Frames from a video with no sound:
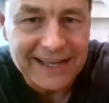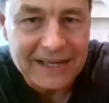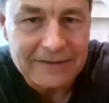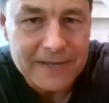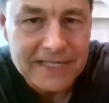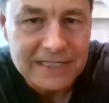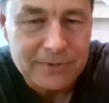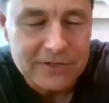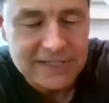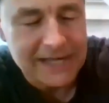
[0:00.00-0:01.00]
Yeah, it makes a
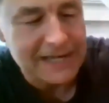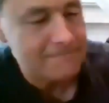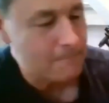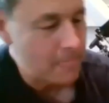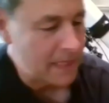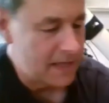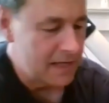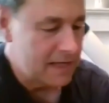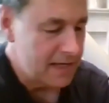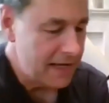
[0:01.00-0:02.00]
bullseye.
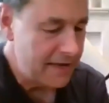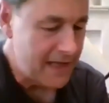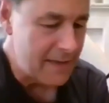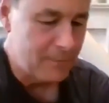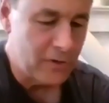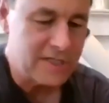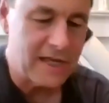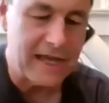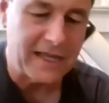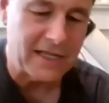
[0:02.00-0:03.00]
And that
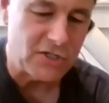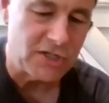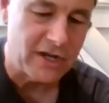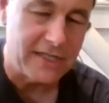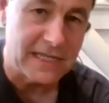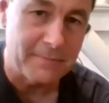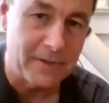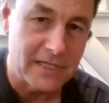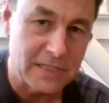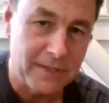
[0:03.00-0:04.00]
bullseye gets shines up
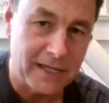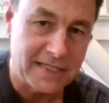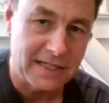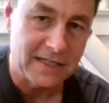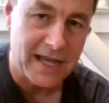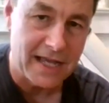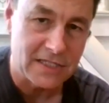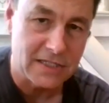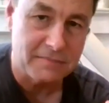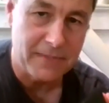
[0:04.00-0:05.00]
on this
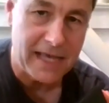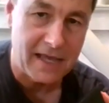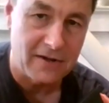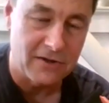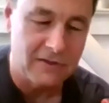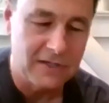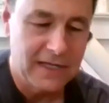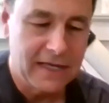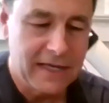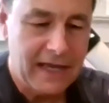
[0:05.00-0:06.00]
plexiglass panel.
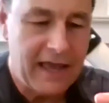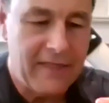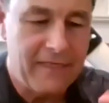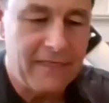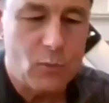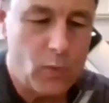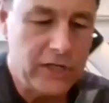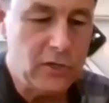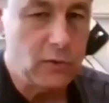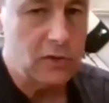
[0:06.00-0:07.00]
And when
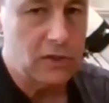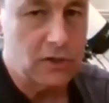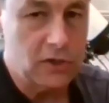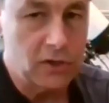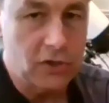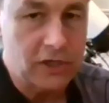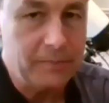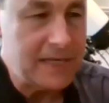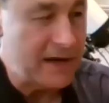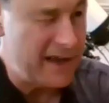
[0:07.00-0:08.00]
you look
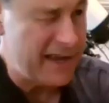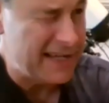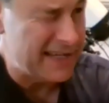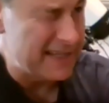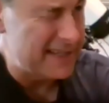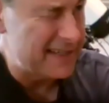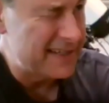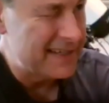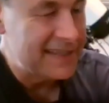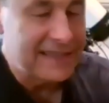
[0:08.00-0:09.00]
behind it,
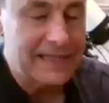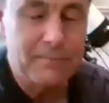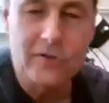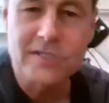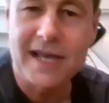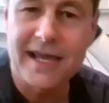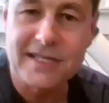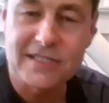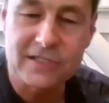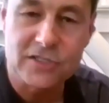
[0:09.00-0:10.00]
the bullseye
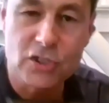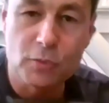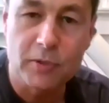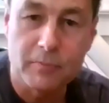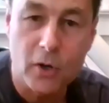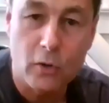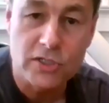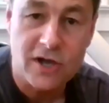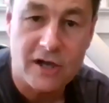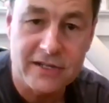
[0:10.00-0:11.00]
is
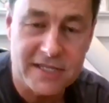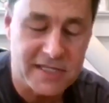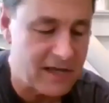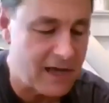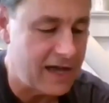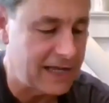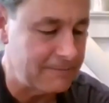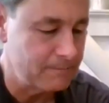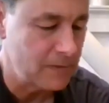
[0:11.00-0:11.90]
superimposed onto the sky.